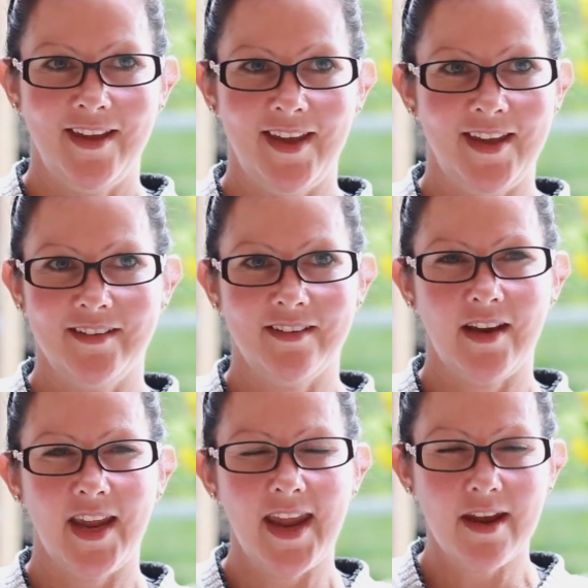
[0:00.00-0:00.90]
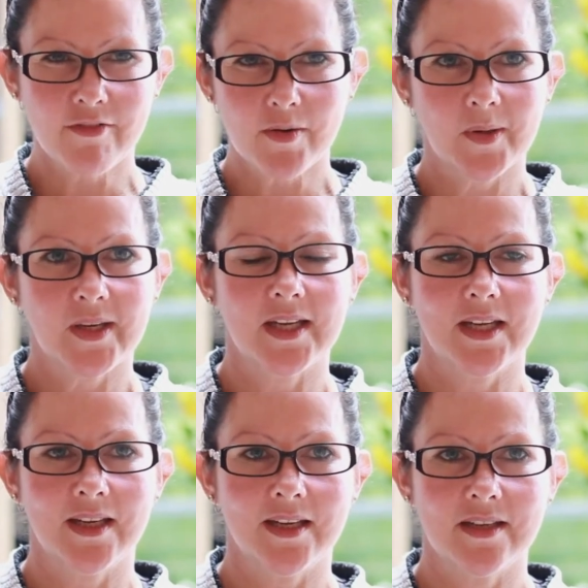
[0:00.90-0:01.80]
And everybody
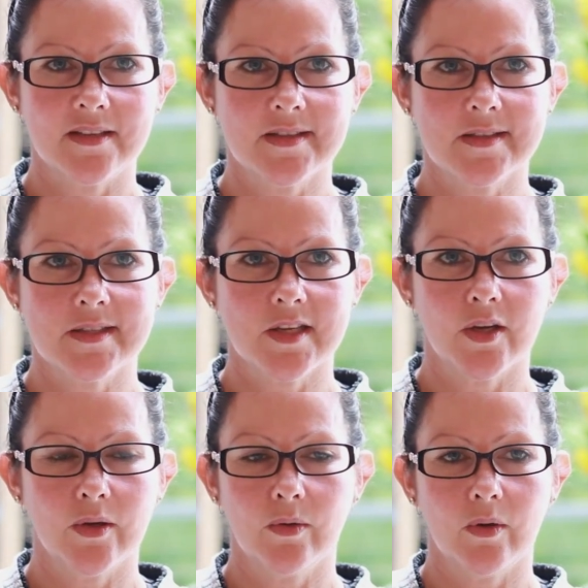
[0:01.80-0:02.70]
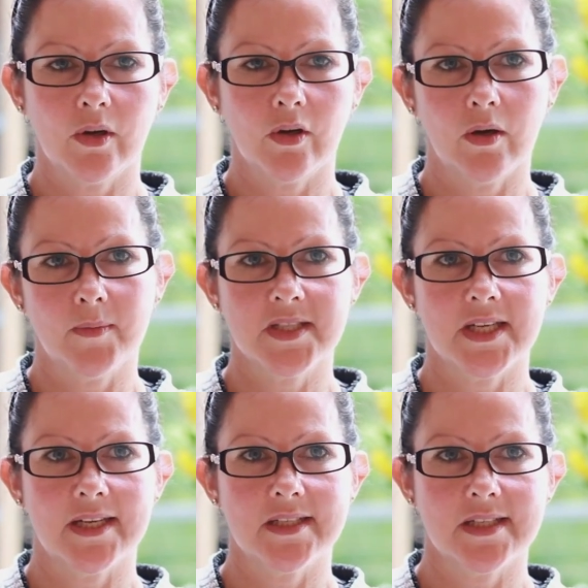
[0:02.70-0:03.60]
here is so
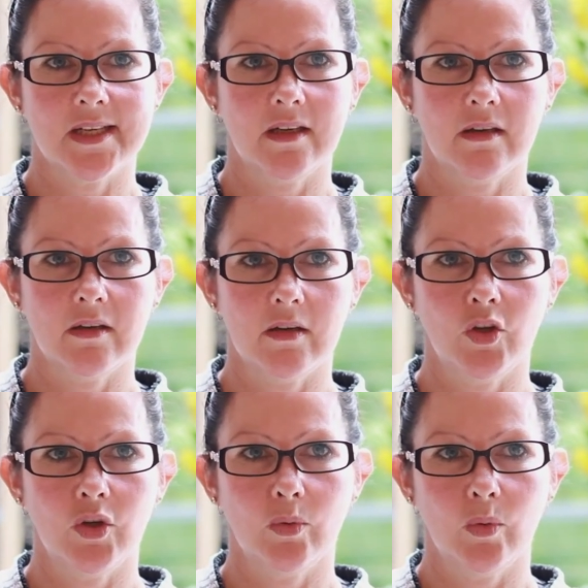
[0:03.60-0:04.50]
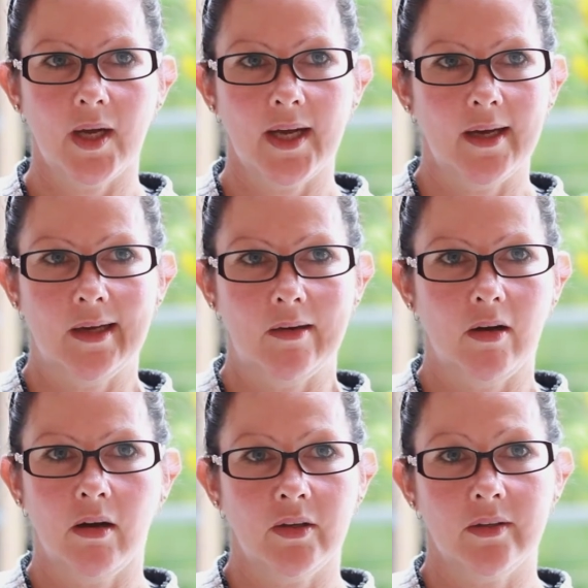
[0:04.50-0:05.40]
accommodating. You are
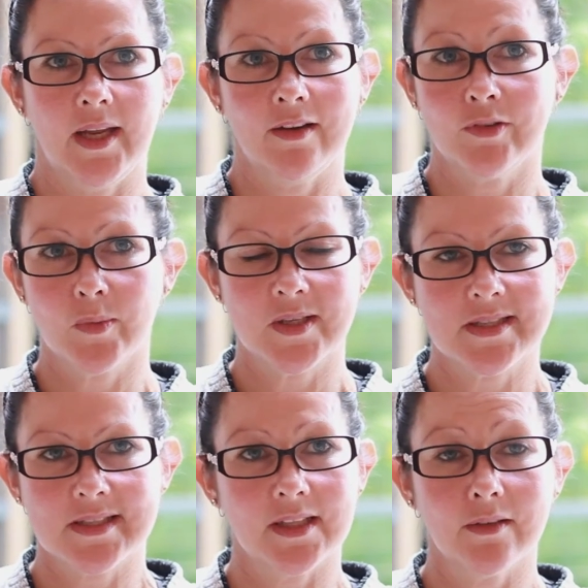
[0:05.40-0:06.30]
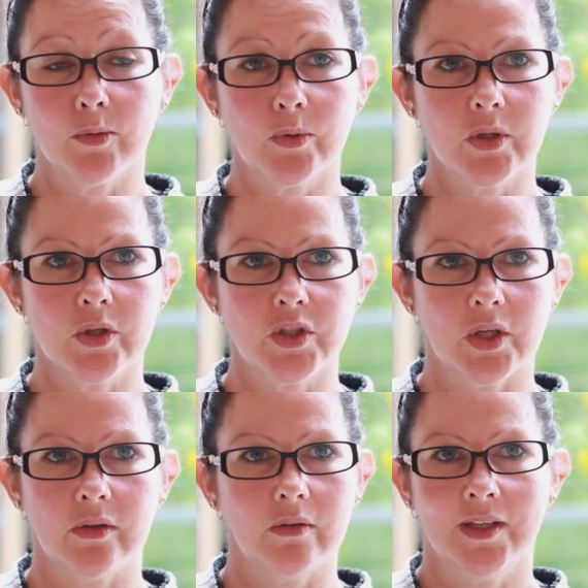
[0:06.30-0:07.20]
on everyone's level. You
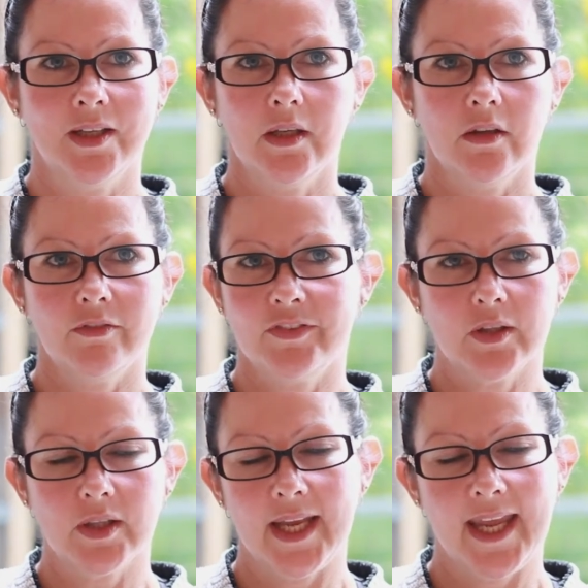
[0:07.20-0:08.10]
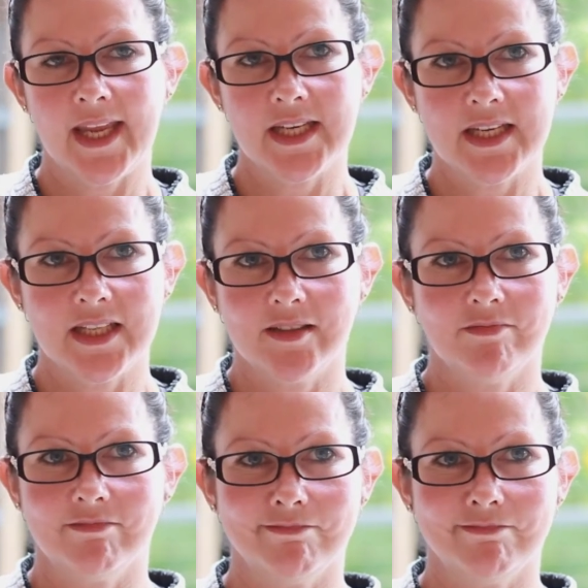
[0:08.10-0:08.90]
don't feel any